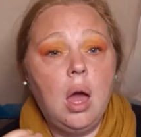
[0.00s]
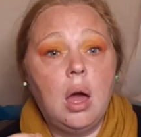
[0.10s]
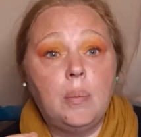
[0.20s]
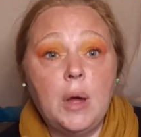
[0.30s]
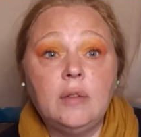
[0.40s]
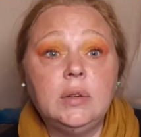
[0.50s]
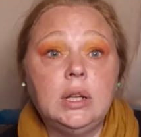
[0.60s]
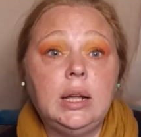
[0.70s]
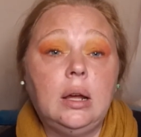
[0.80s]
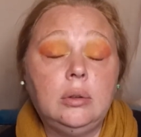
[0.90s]

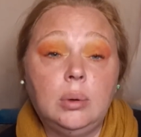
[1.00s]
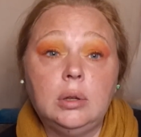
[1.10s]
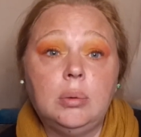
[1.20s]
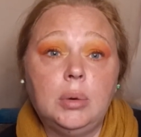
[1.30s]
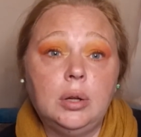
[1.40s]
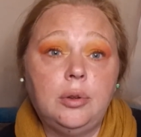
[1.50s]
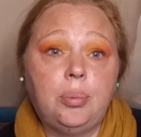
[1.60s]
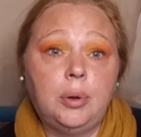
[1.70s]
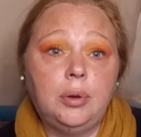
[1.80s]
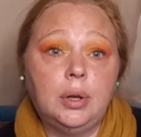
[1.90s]
Apparently, I'd woken my
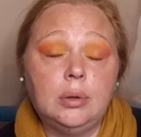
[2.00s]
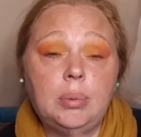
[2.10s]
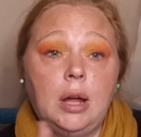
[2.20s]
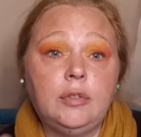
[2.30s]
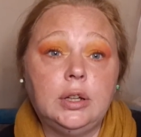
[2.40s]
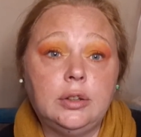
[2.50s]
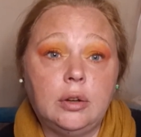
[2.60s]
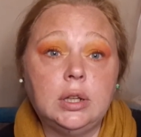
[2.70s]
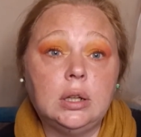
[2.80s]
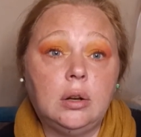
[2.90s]
husband up having a
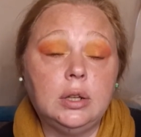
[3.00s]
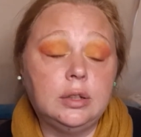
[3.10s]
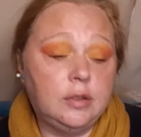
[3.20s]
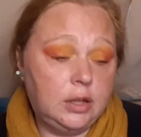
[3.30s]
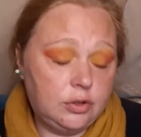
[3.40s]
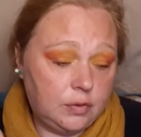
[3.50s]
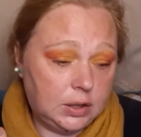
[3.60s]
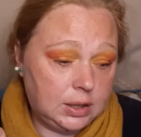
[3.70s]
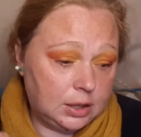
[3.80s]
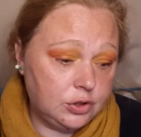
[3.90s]
tonic-clonic seizure and
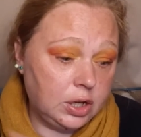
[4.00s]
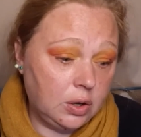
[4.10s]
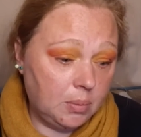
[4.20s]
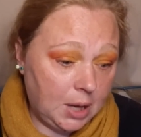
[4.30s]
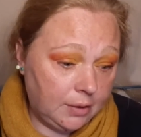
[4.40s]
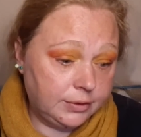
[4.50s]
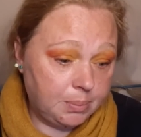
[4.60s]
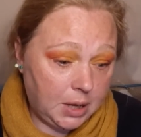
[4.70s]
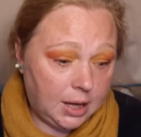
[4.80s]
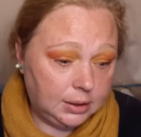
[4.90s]
had actually come out of the
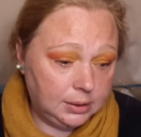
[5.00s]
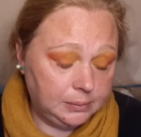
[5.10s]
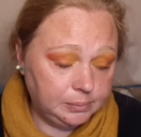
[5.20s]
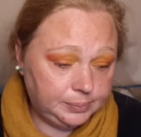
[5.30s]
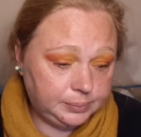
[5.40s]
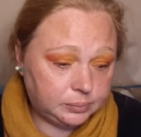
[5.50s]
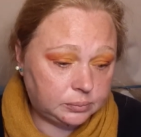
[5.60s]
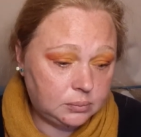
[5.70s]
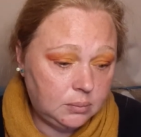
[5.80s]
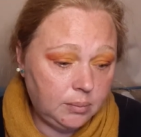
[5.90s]
bed
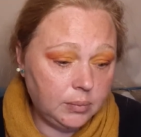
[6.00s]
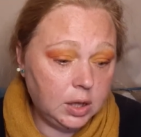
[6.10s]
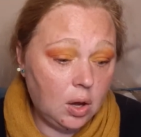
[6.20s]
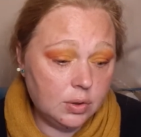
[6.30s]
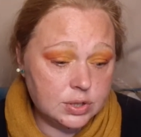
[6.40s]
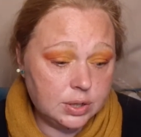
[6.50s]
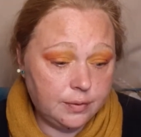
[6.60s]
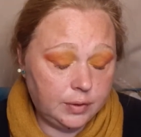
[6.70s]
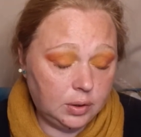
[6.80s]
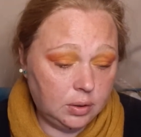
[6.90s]
onto the
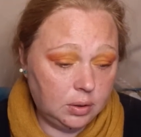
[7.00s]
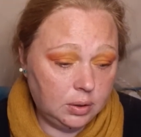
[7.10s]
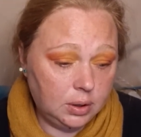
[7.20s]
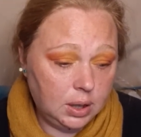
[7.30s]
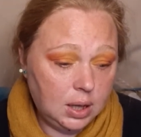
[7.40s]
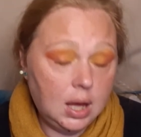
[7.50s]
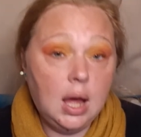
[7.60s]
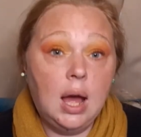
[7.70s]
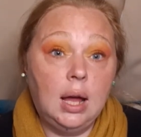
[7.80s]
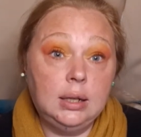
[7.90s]
floor,
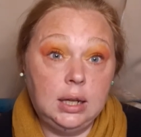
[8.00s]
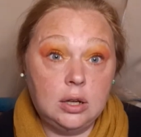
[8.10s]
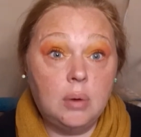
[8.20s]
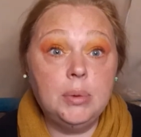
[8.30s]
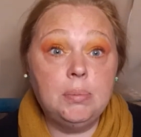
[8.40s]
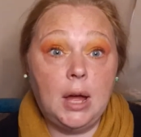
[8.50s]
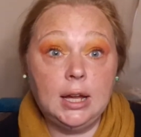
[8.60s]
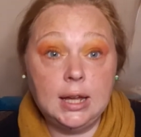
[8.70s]
and he got me back